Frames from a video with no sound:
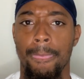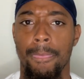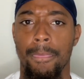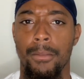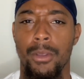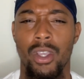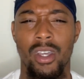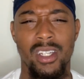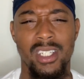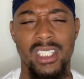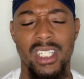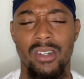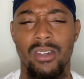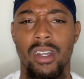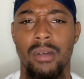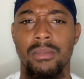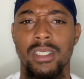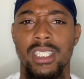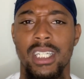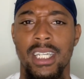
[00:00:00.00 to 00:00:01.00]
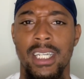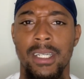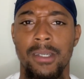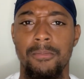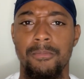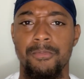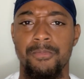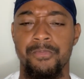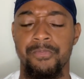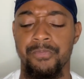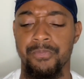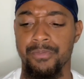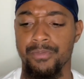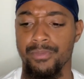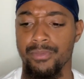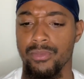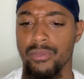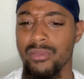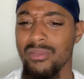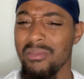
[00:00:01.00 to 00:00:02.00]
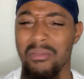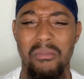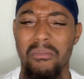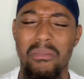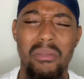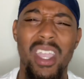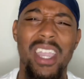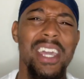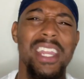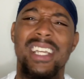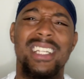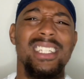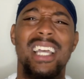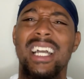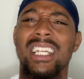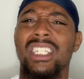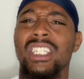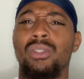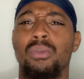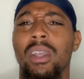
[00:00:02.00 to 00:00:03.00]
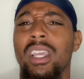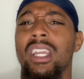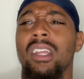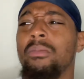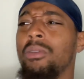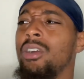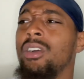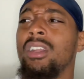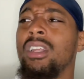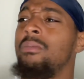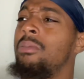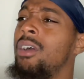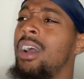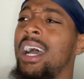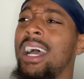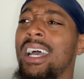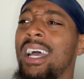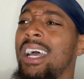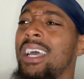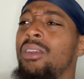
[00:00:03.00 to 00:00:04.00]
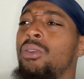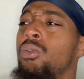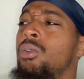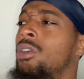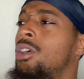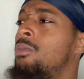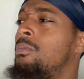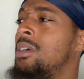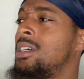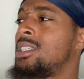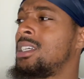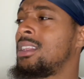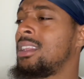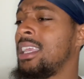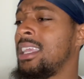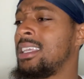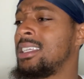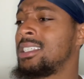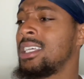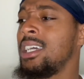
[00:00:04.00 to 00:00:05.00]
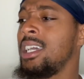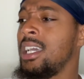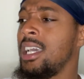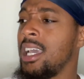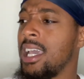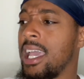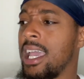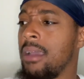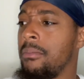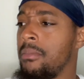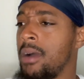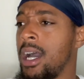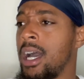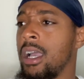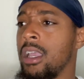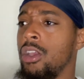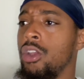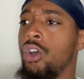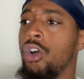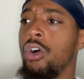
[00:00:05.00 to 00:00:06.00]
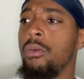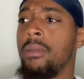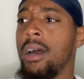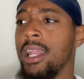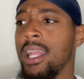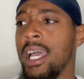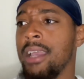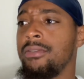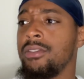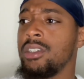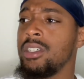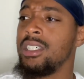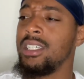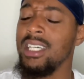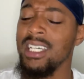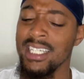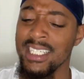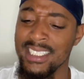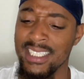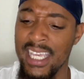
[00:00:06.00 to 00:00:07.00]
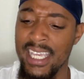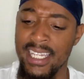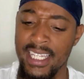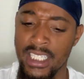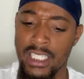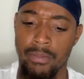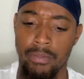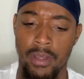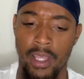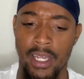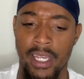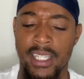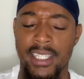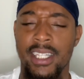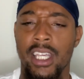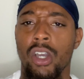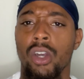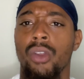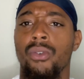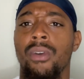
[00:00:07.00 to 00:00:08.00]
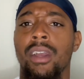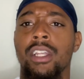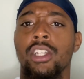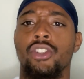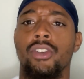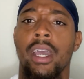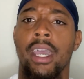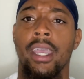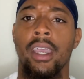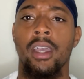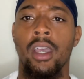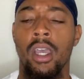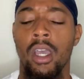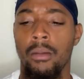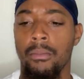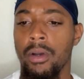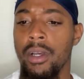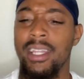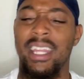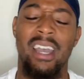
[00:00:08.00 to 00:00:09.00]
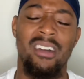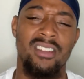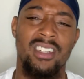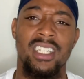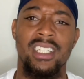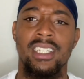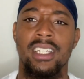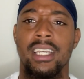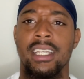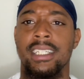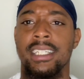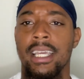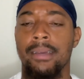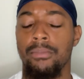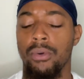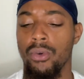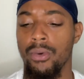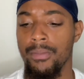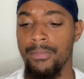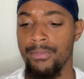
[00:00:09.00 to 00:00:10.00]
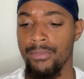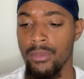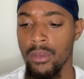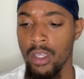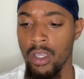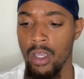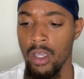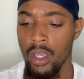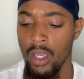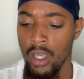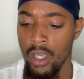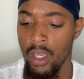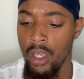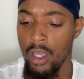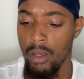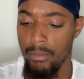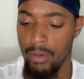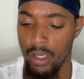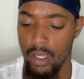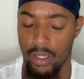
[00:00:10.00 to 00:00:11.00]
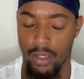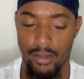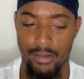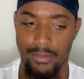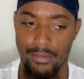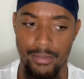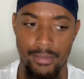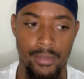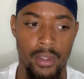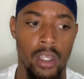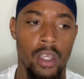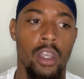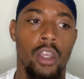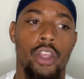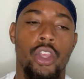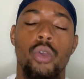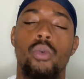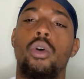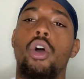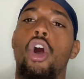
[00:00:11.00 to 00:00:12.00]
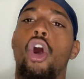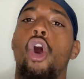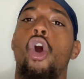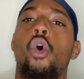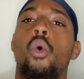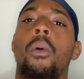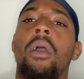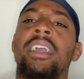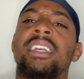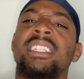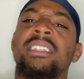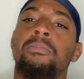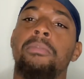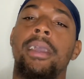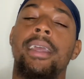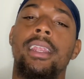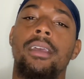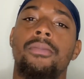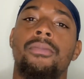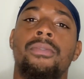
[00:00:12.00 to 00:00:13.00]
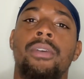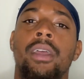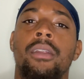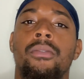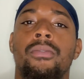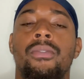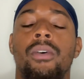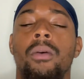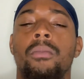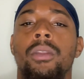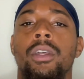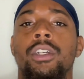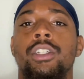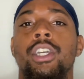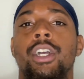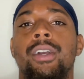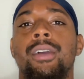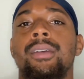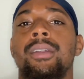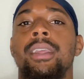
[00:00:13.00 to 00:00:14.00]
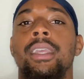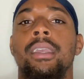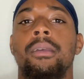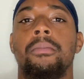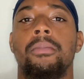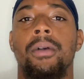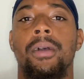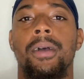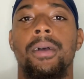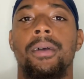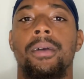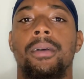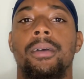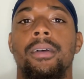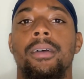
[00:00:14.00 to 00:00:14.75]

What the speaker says: You understand what I'm saying? And it's not just waking up early, bro. I do a whole bunch of things in my, in my life to stay disciplined and stay on the right track. But that was just an example. But you will always benefit from the journey, bruh.